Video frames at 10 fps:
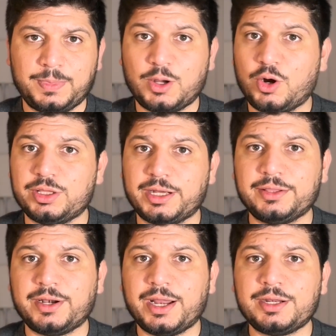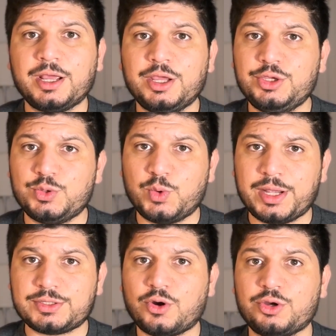On the other hand,
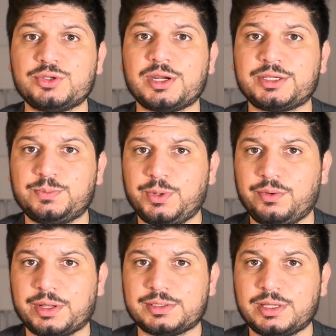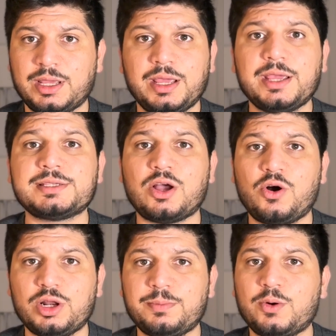UX or user experience is
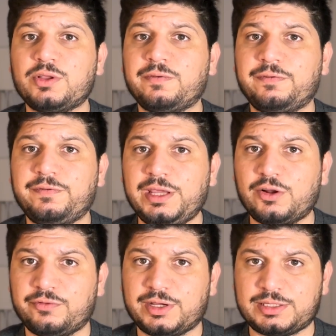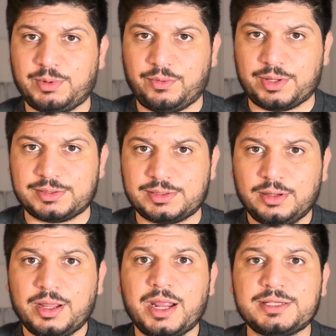all about the feel of the experience.
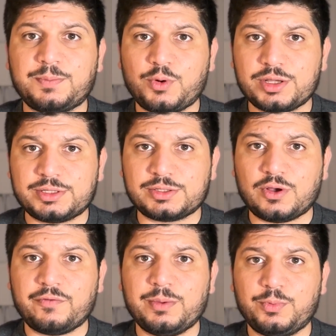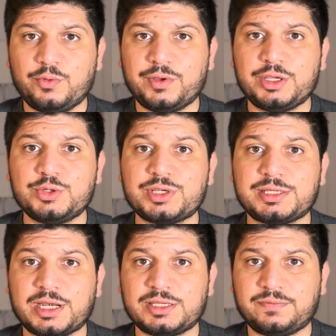It's a process of improving user
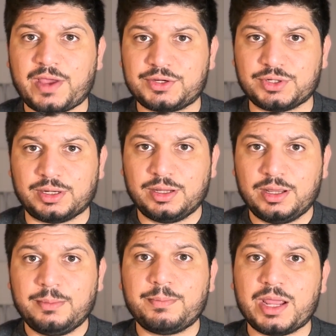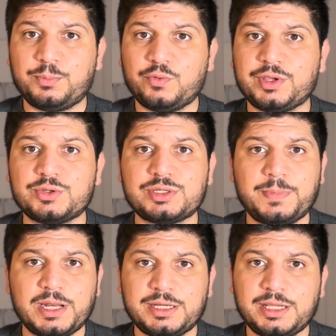satisfaction by improving
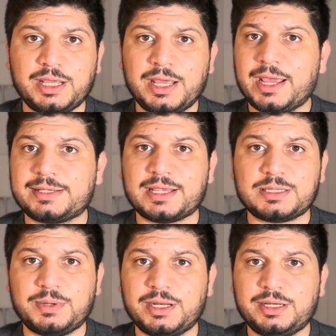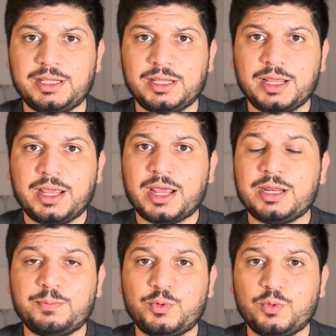usability, accessibility, and
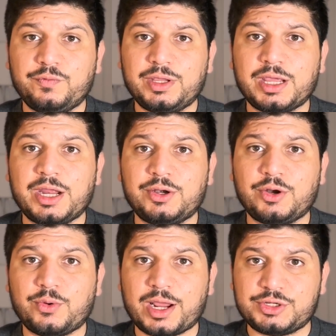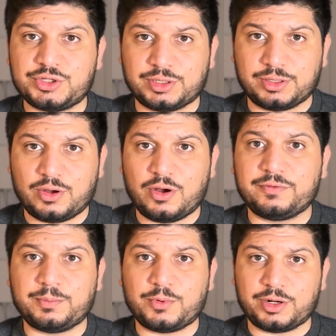improving interaction of
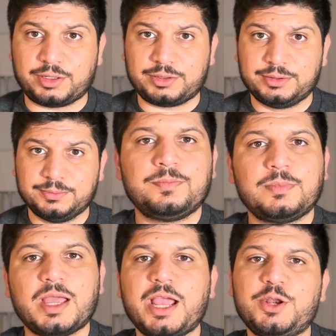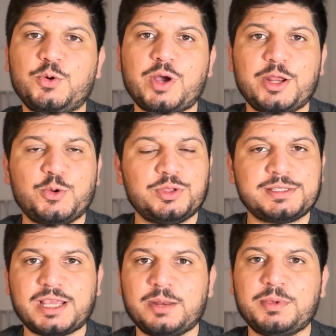the product. I know, this
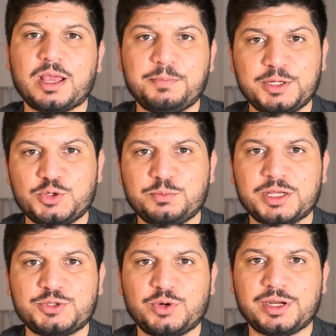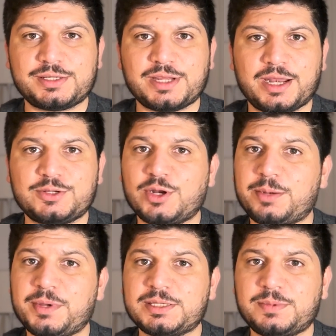can be a bit too much to understand, so let me
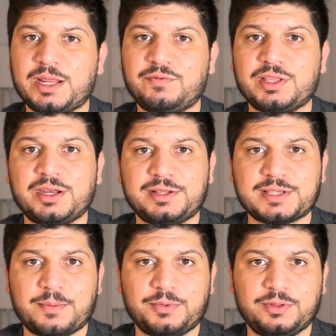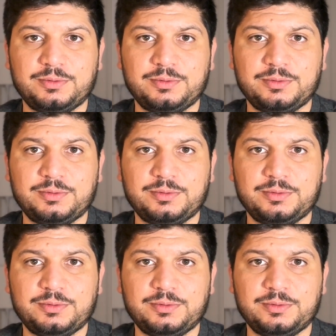explain with an example.